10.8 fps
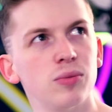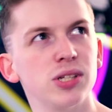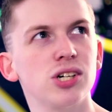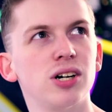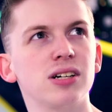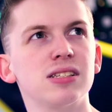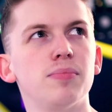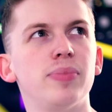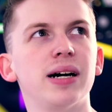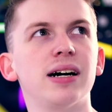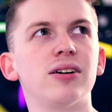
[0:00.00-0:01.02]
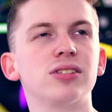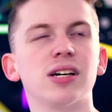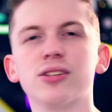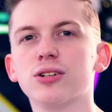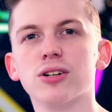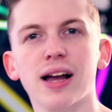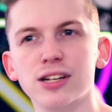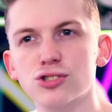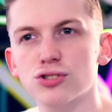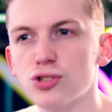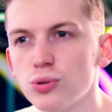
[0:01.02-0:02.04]
We talked about other
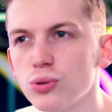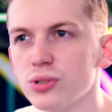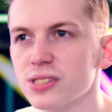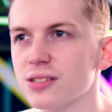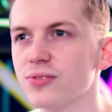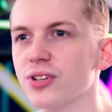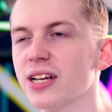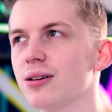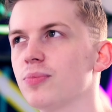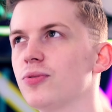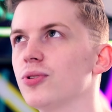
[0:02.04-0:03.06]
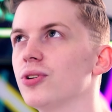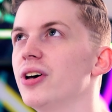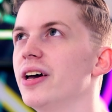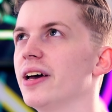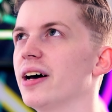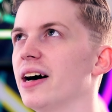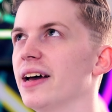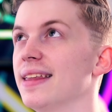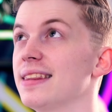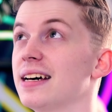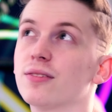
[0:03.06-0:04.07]
extra tools that are very helpful,
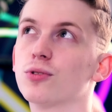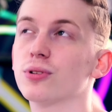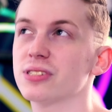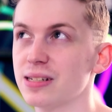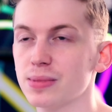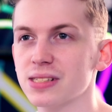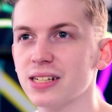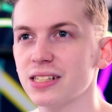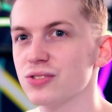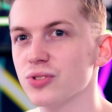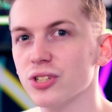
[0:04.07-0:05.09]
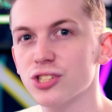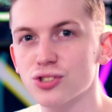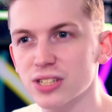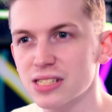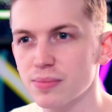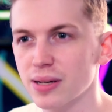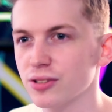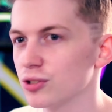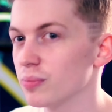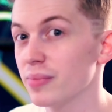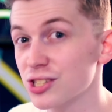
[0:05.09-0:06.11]
and that, of course, Amazon is very strict about
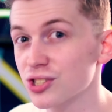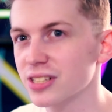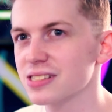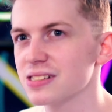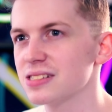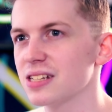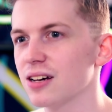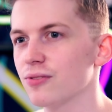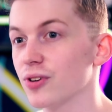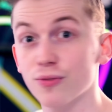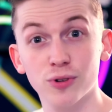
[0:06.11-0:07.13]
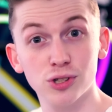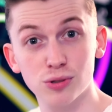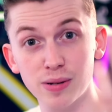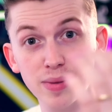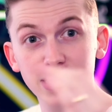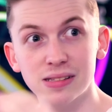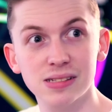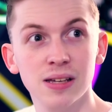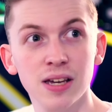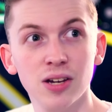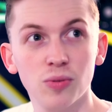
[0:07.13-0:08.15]
your metrics and stuff. The first 3
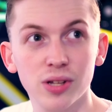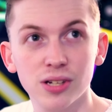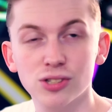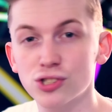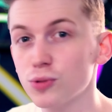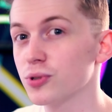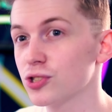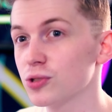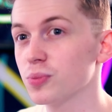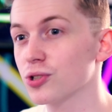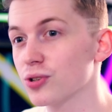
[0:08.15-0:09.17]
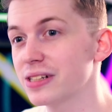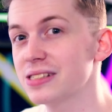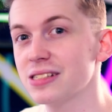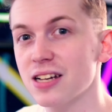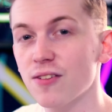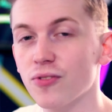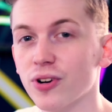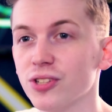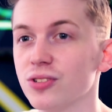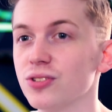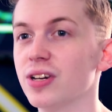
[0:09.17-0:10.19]
months, where they're super, super crazy tough
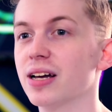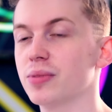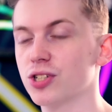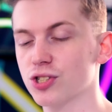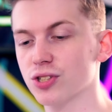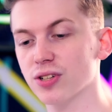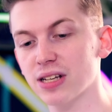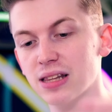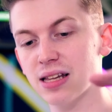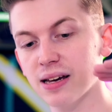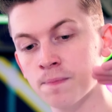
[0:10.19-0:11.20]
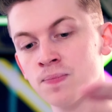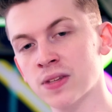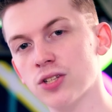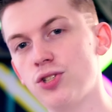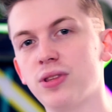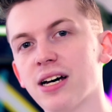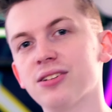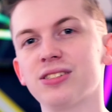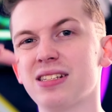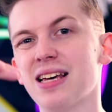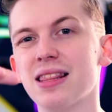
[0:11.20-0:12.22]
on you, and you got to make sure you're hitting that
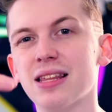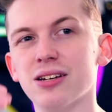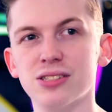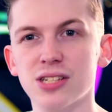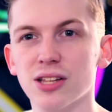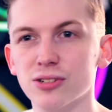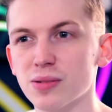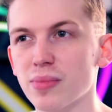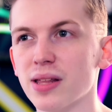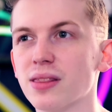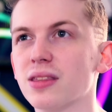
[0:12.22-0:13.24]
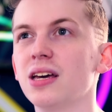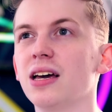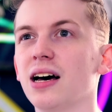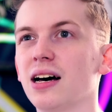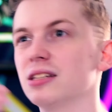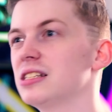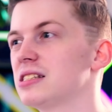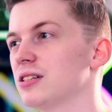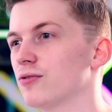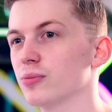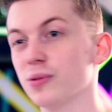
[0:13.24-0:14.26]
$2,000 to $10,000 a month
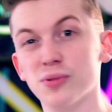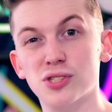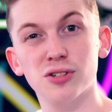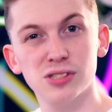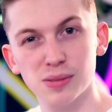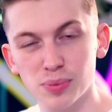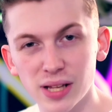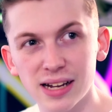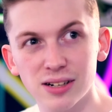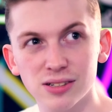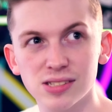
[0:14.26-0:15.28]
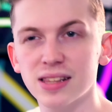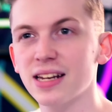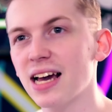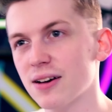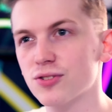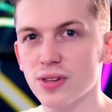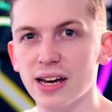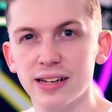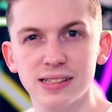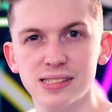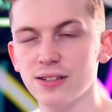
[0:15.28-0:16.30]
listing from obscure suppliers, and then after
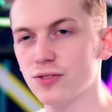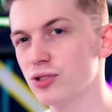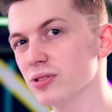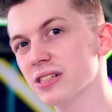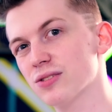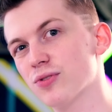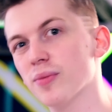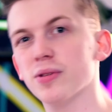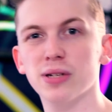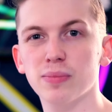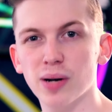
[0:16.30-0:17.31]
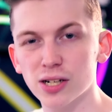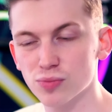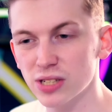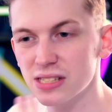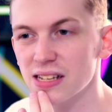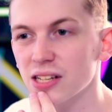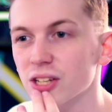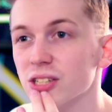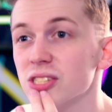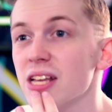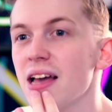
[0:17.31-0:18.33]
that it's safe to list from the big box
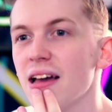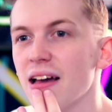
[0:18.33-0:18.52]
retailers.